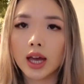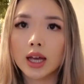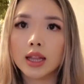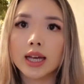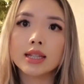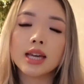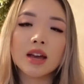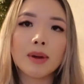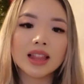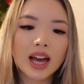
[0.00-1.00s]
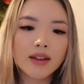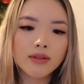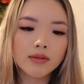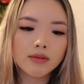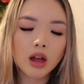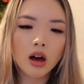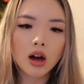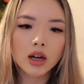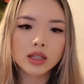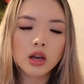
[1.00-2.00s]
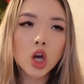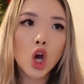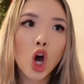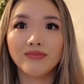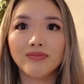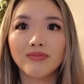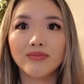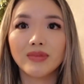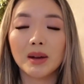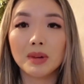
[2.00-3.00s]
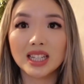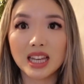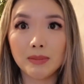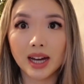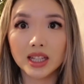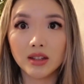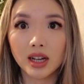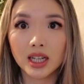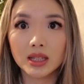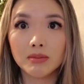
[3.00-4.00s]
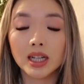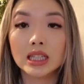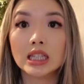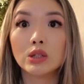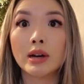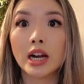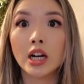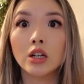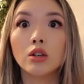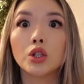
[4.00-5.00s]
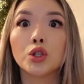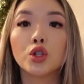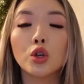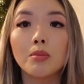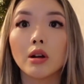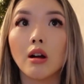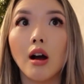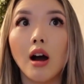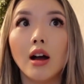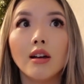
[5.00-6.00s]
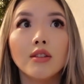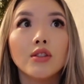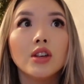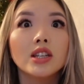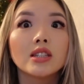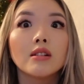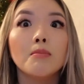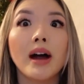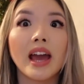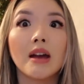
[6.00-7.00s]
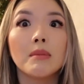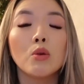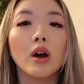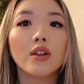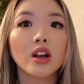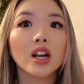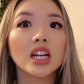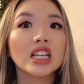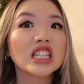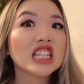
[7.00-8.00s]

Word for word: a like day in my life vlogs. I'm gonna say bye to you guys because the sweater is super hot. This Miami weather is